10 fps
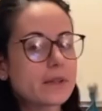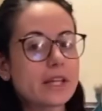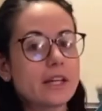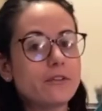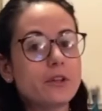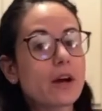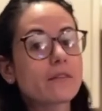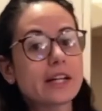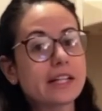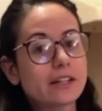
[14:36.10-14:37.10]
If you have
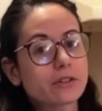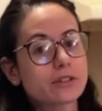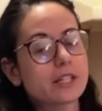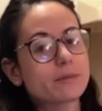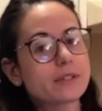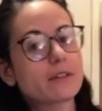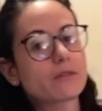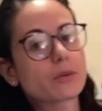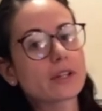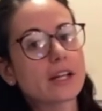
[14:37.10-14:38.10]
any other tips that have
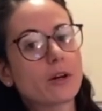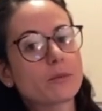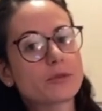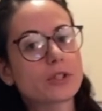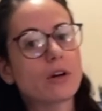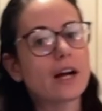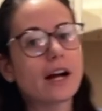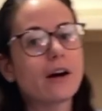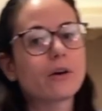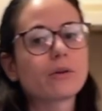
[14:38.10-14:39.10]
really helped y'all
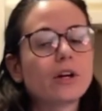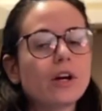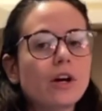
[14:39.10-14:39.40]
out,